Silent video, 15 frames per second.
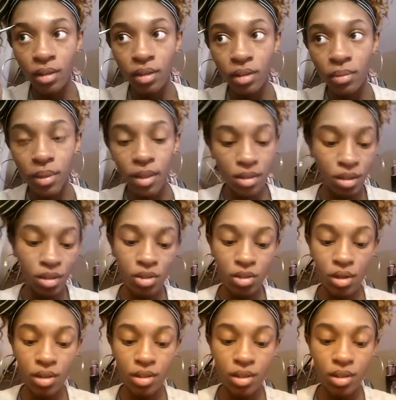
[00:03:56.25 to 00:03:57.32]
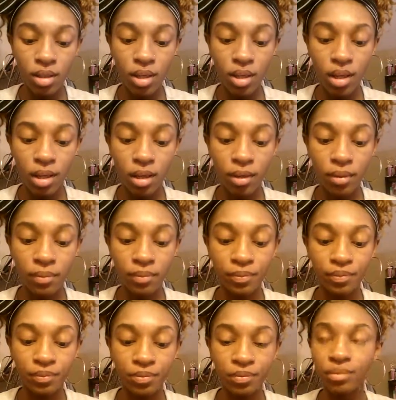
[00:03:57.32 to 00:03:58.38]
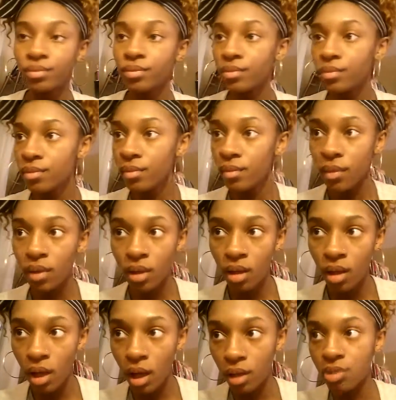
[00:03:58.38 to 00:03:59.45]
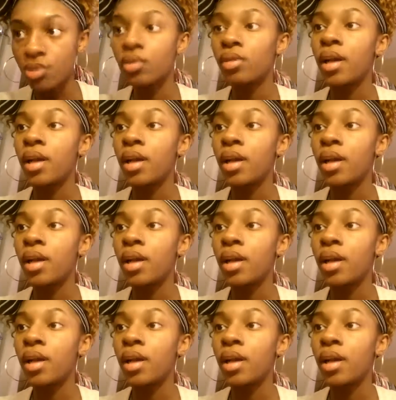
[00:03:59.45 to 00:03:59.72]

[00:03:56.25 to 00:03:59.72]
Just basically trace the actual